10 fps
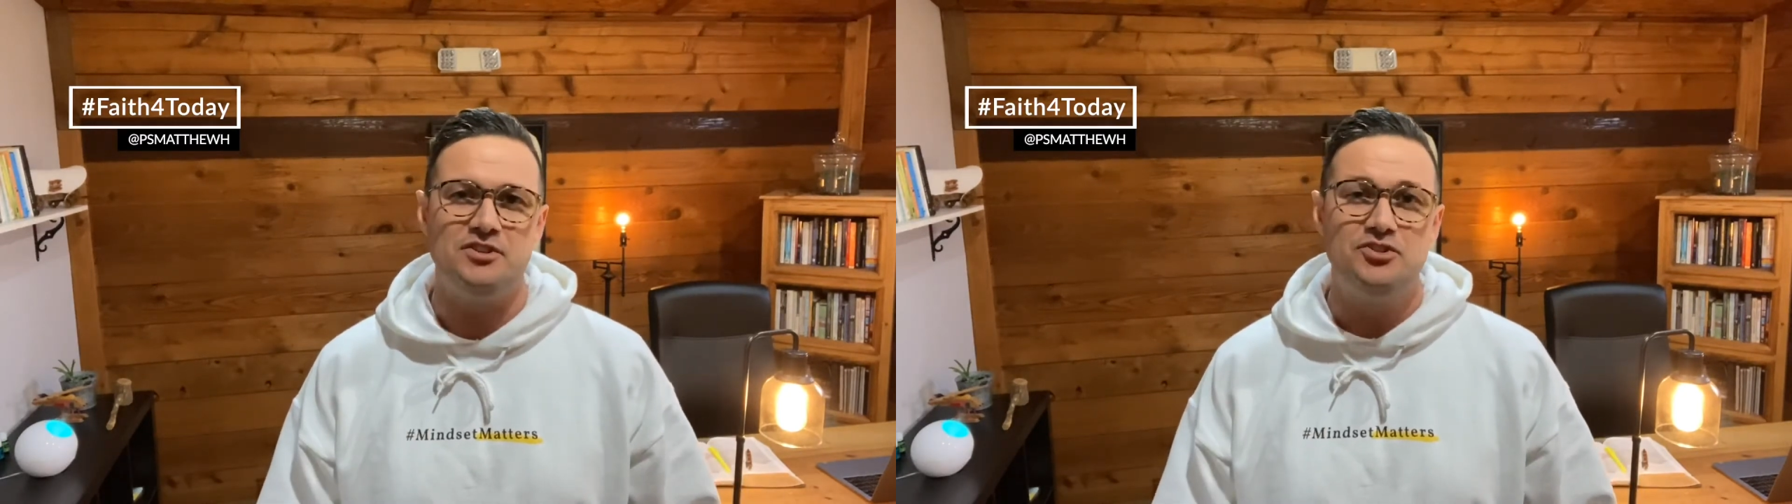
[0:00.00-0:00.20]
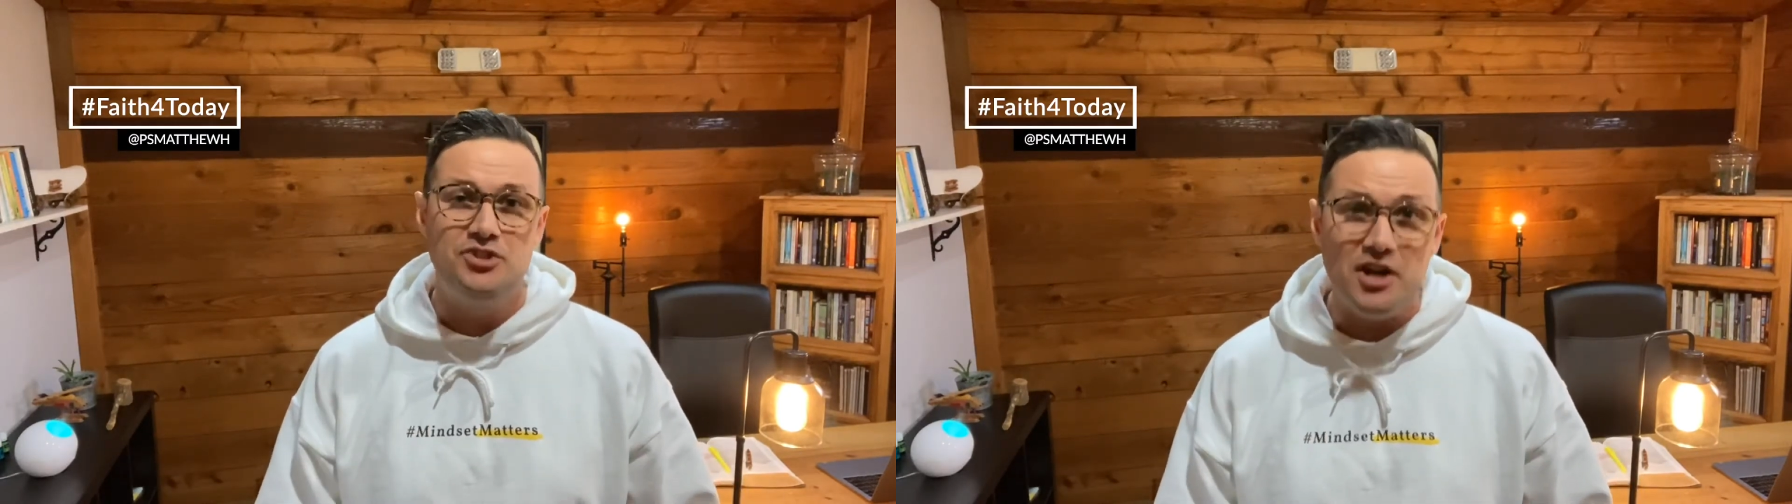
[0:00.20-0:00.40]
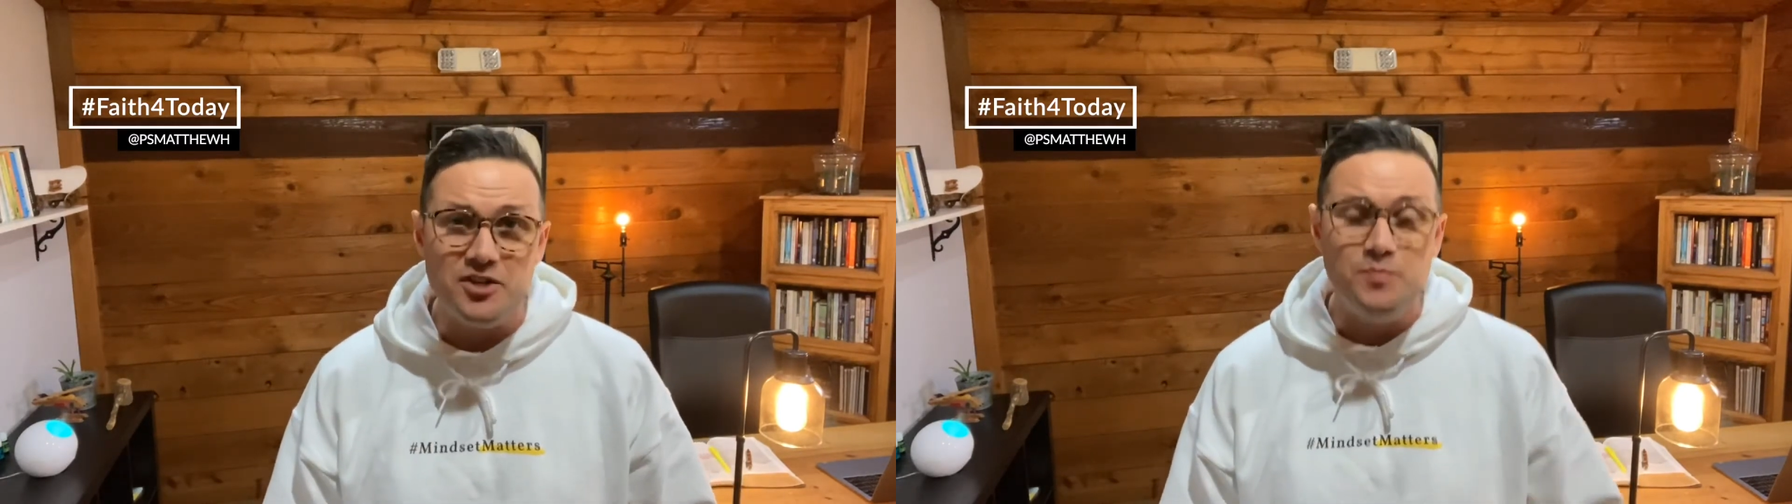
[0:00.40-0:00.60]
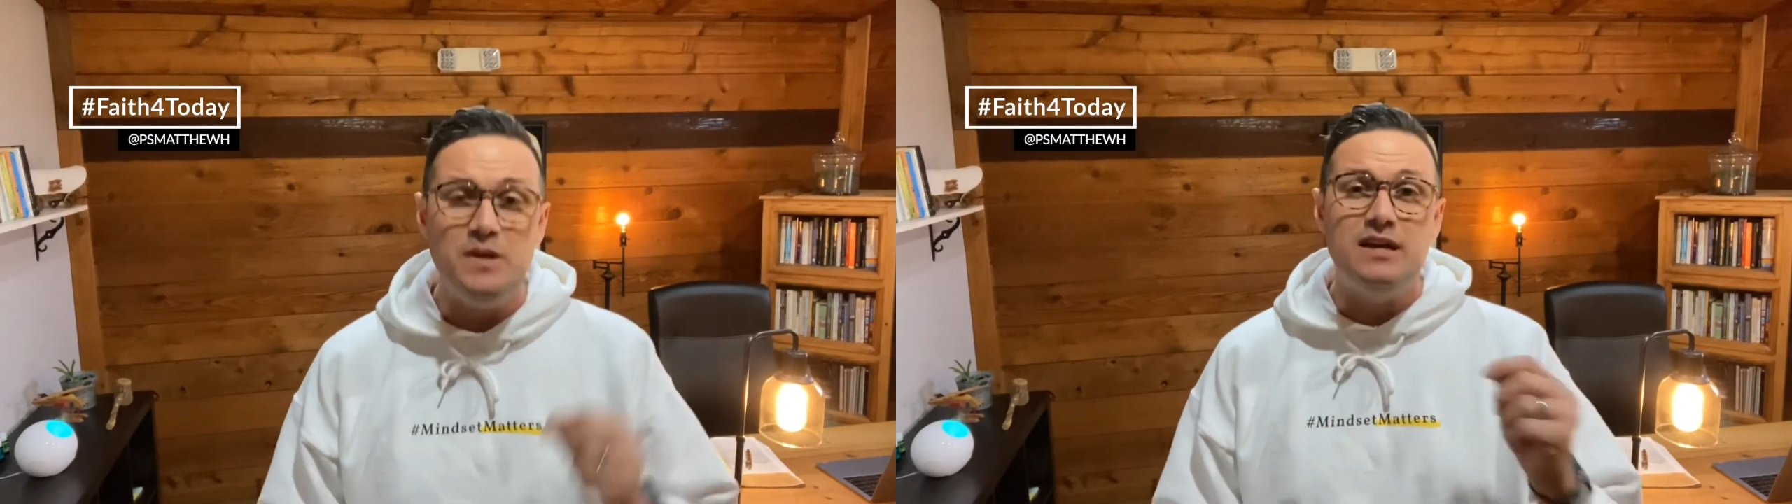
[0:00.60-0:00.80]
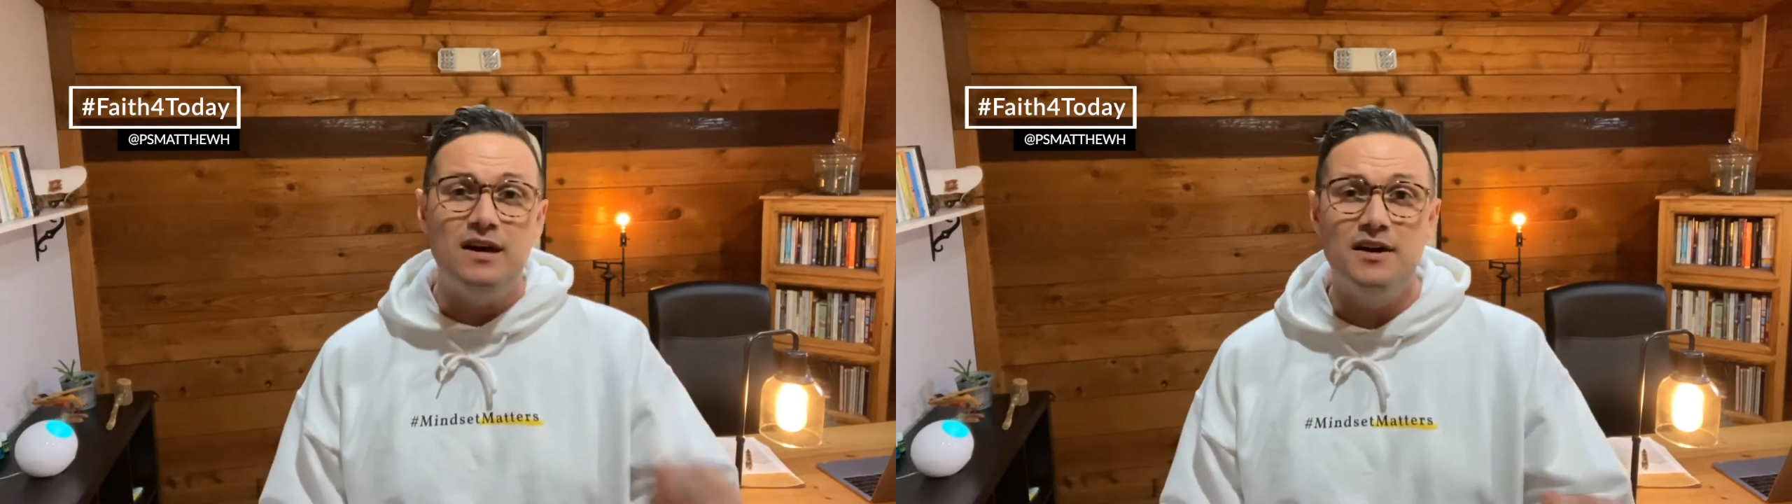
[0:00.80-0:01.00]
Just
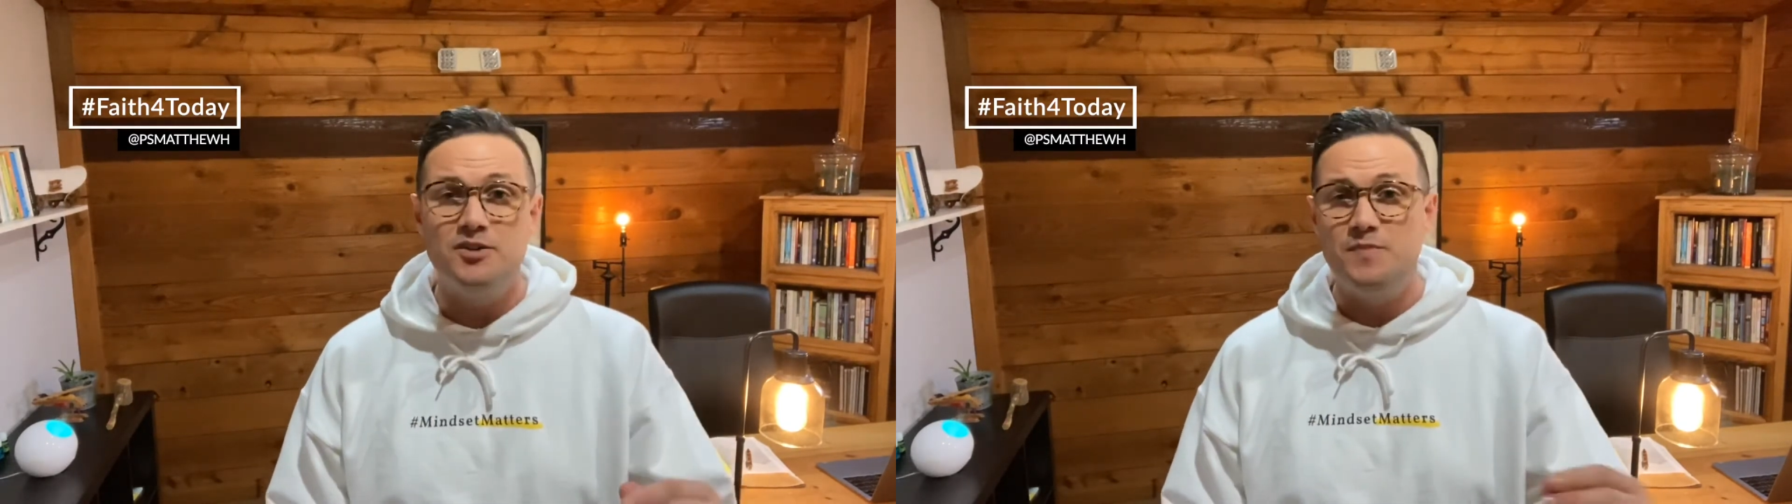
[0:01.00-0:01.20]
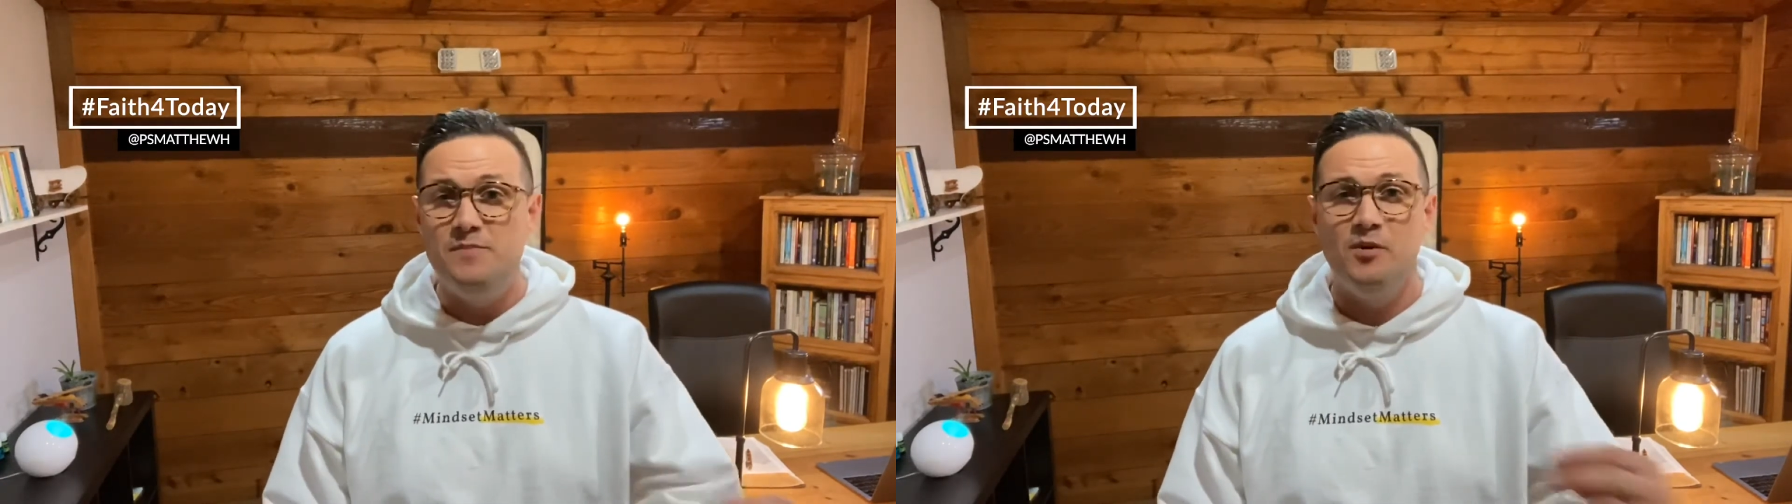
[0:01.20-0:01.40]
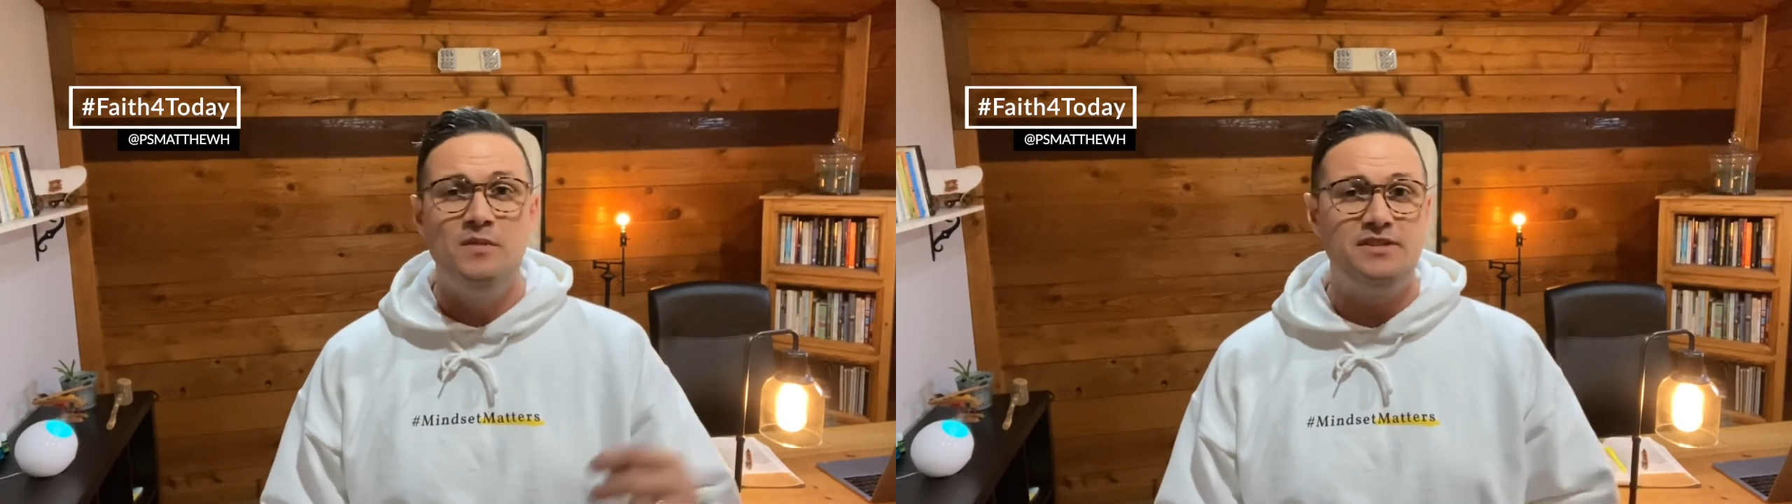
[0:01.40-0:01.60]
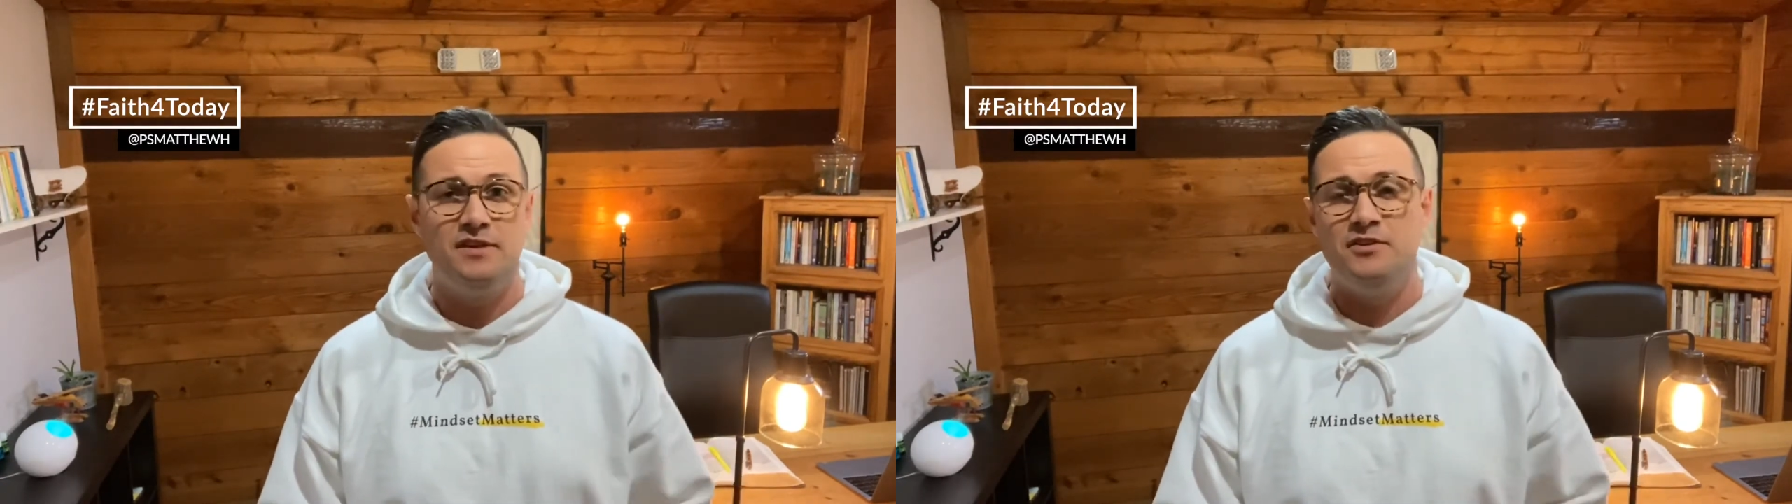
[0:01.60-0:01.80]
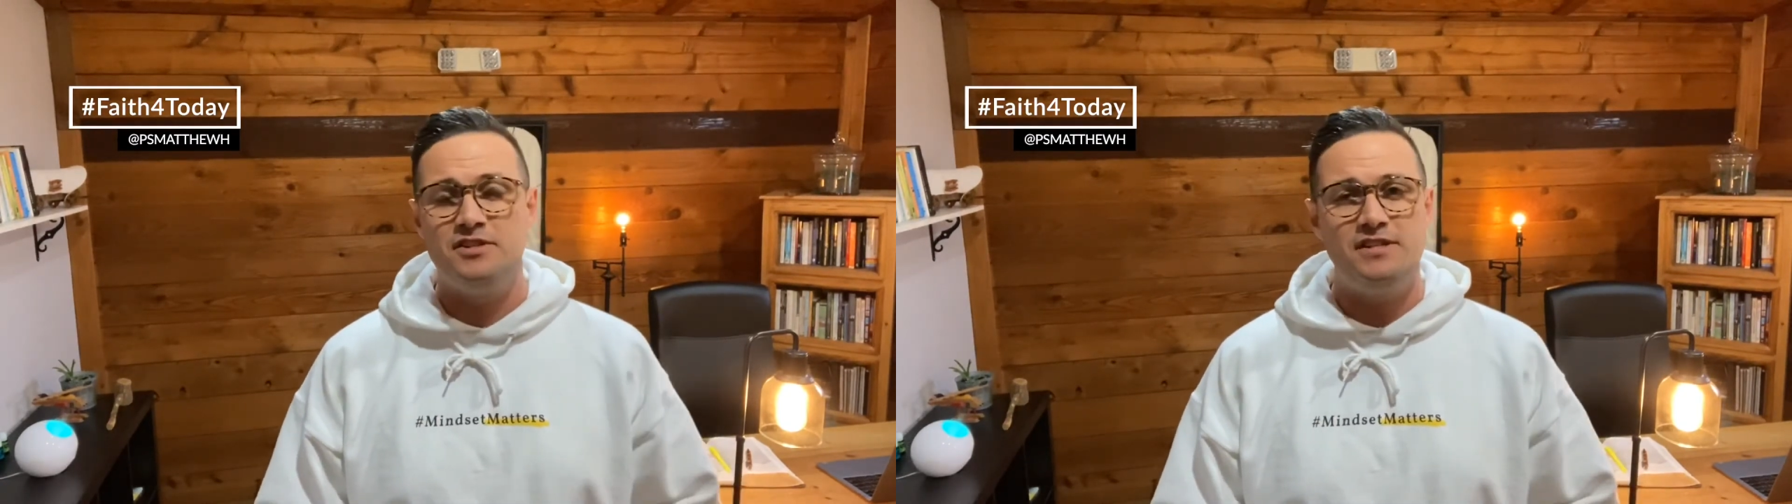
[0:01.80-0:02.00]
because people
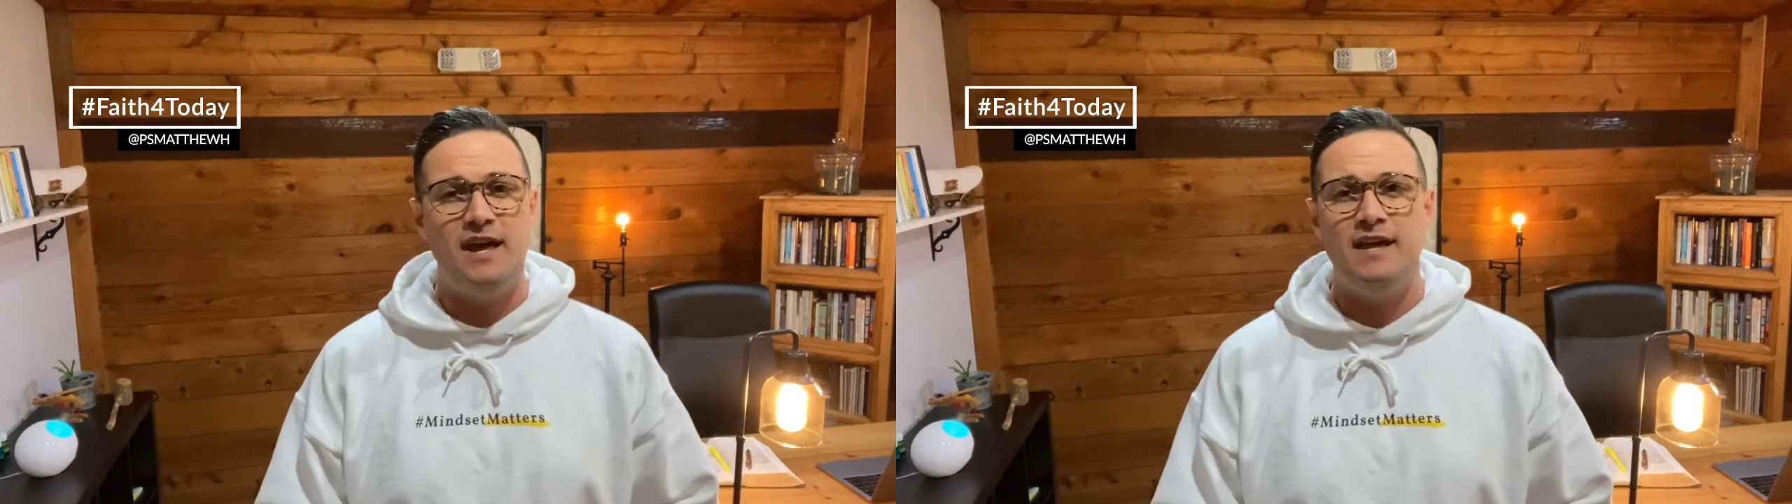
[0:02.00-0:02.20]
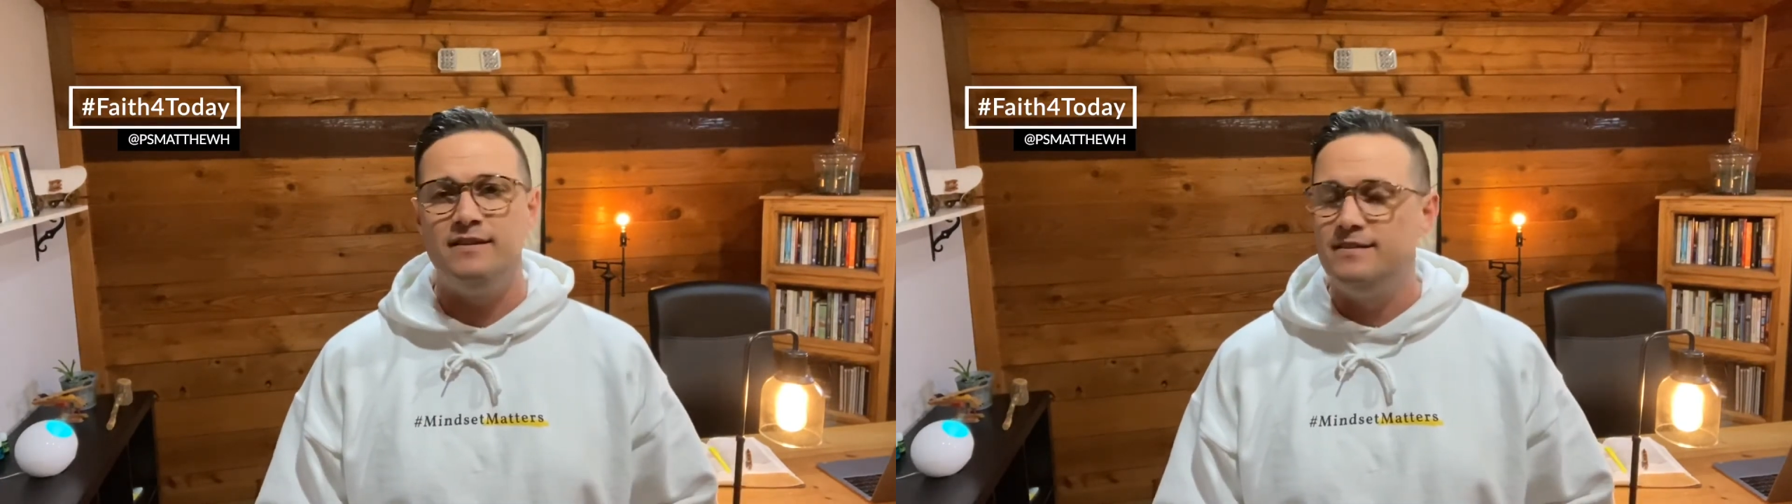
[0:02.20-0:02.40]
misunderstand